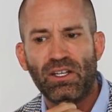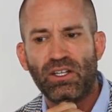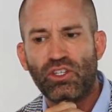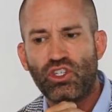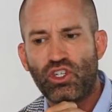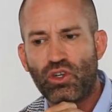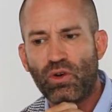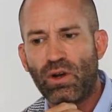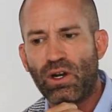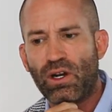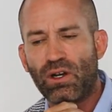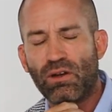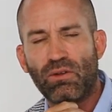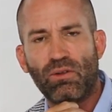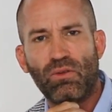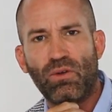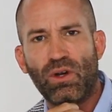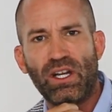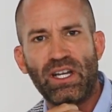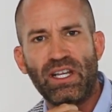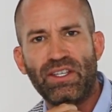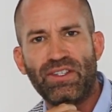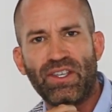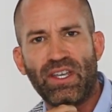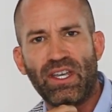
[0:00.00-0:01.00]
Sure,
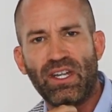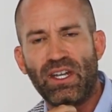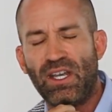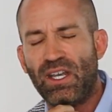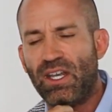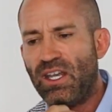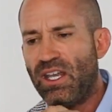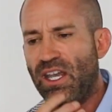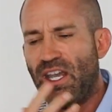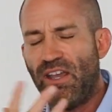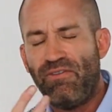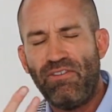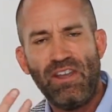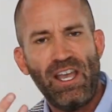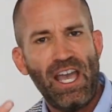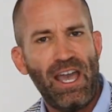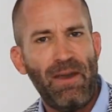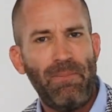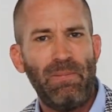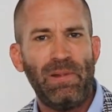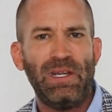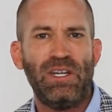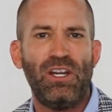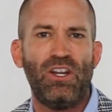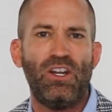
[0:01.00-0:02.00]
what is it? If you
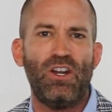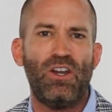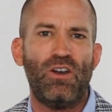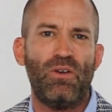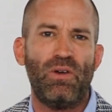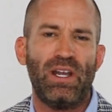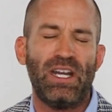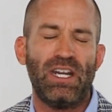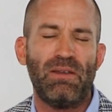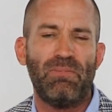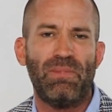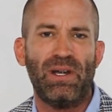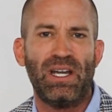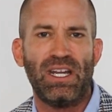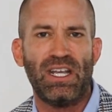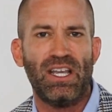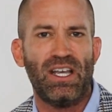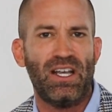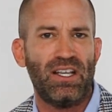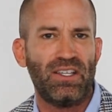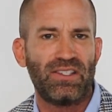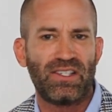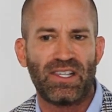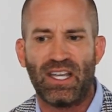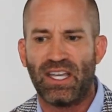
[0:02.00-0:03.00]
happen to know anybody
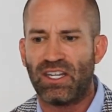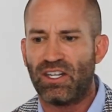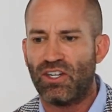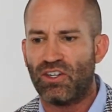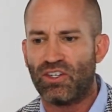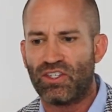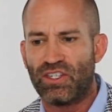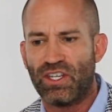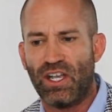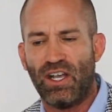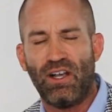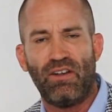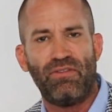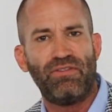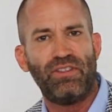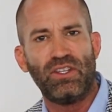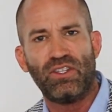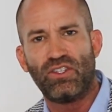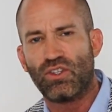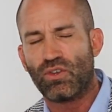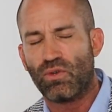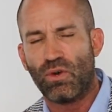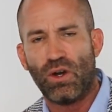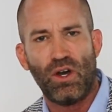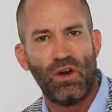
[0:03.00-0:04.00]
else like yourself
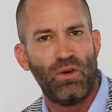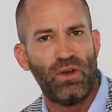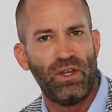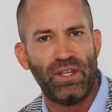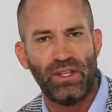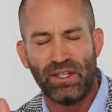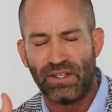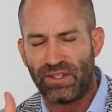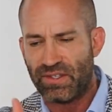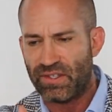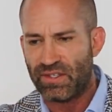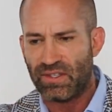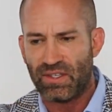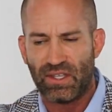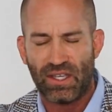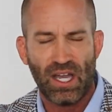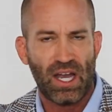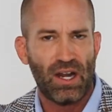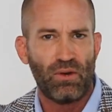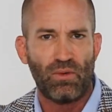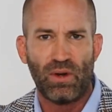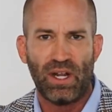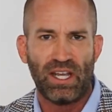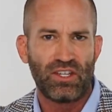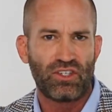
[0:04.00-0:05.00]
that's growing, that's
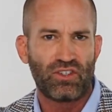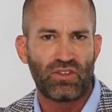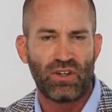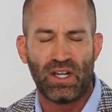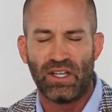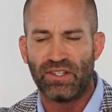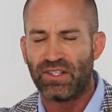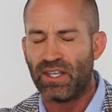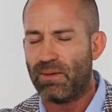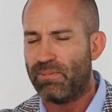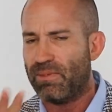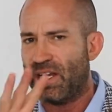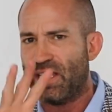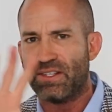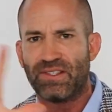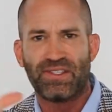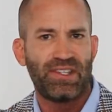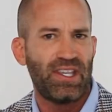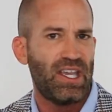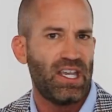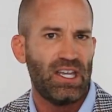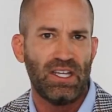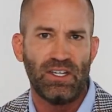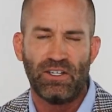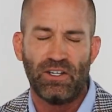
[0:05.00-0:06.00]
got restaurants, I'm not
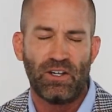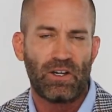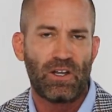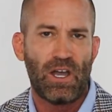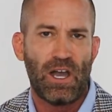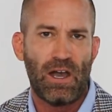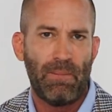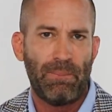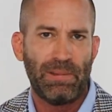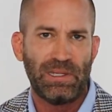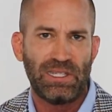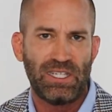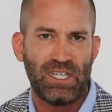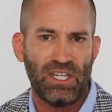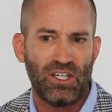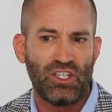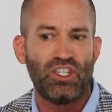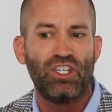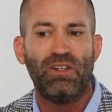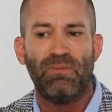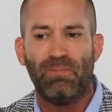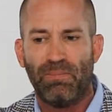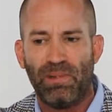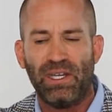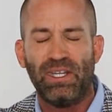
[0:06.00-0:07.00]
saying your
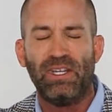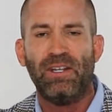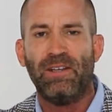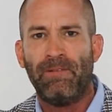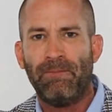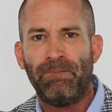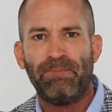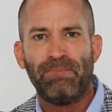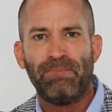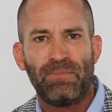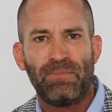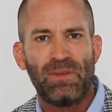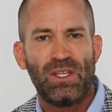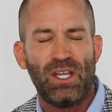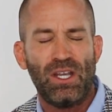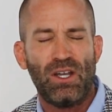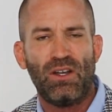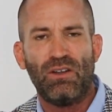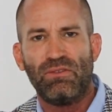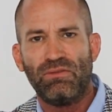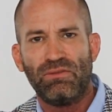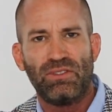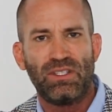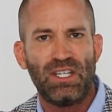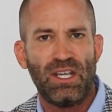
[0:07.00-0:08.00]
competition, but you
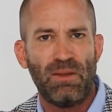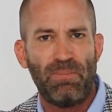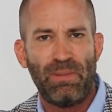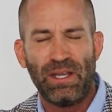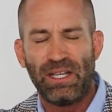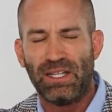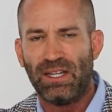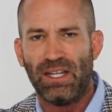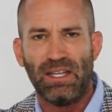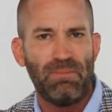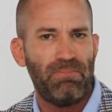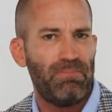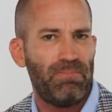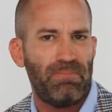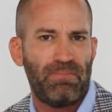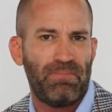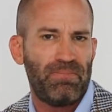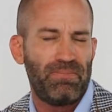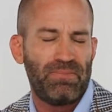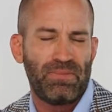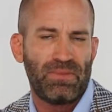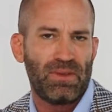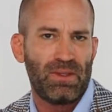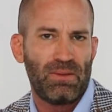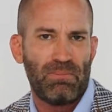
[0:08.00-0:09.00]
know, typically
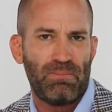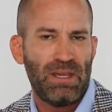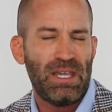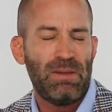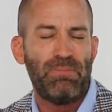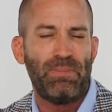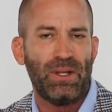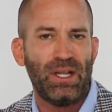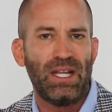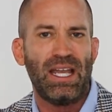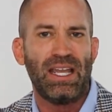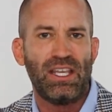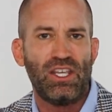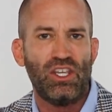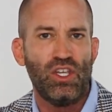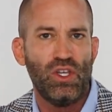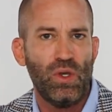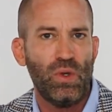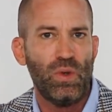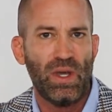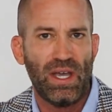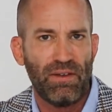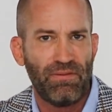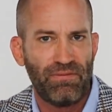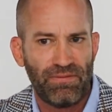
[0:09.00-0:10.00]
people like
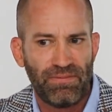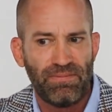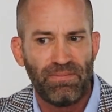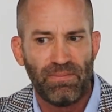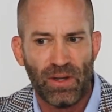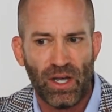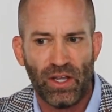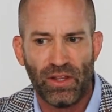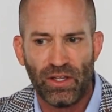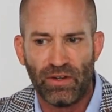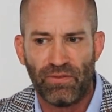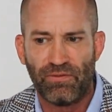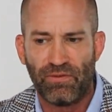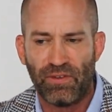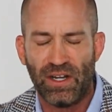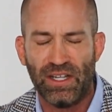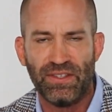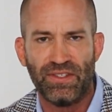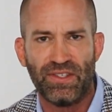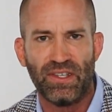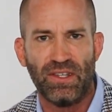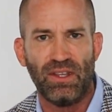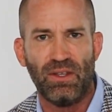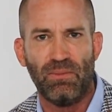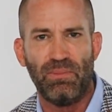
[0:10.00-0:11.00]
you have other
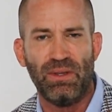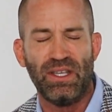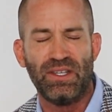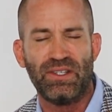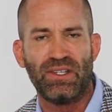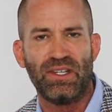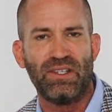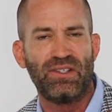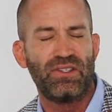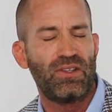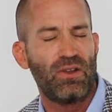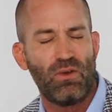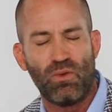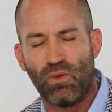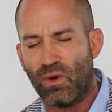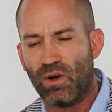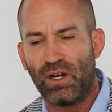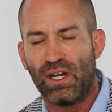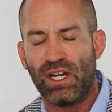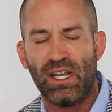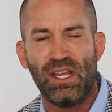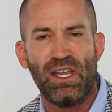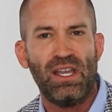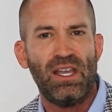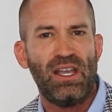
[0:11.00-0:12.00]
friends in the business. Don't
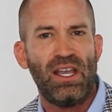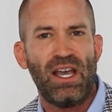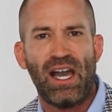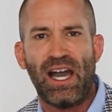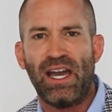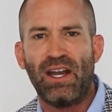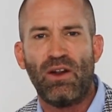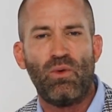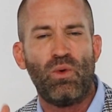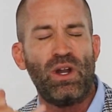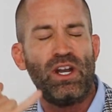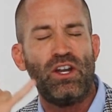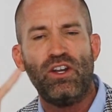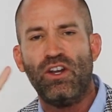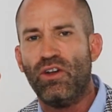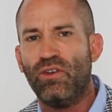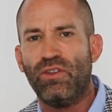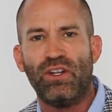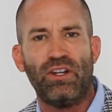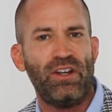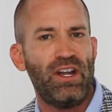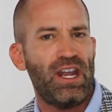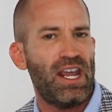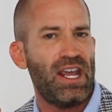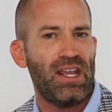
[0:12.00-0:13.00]
worry. I don't want to know
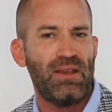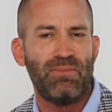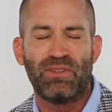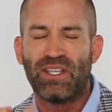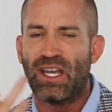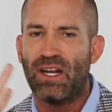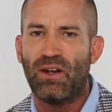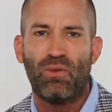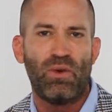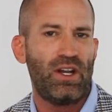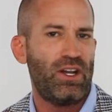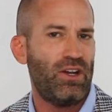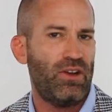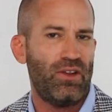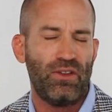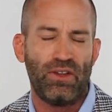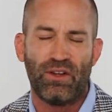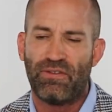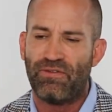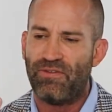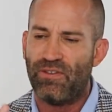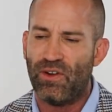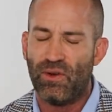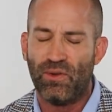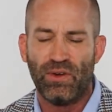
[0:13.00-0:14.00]
their names. I don't want to know their
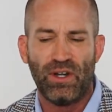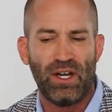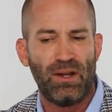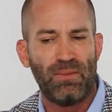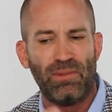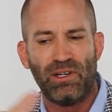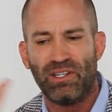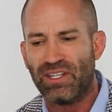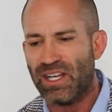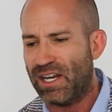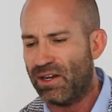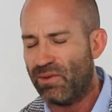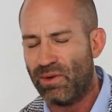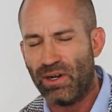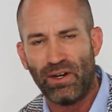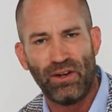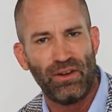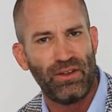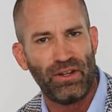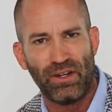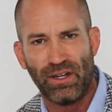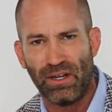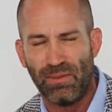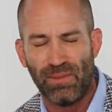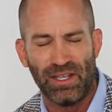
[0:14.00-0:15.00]
phone numbers. I don't want to
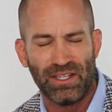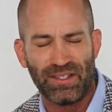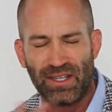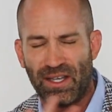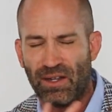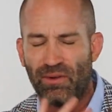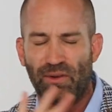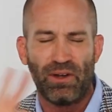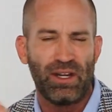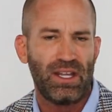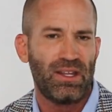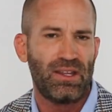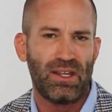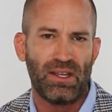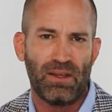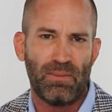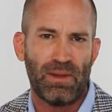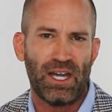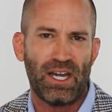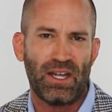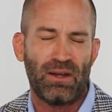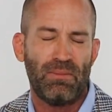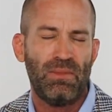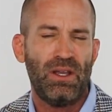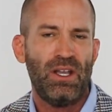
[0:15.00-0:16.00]
know their emails. I don't know anything
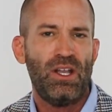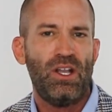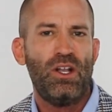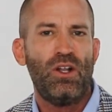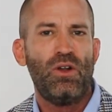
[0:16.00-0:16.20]
about them.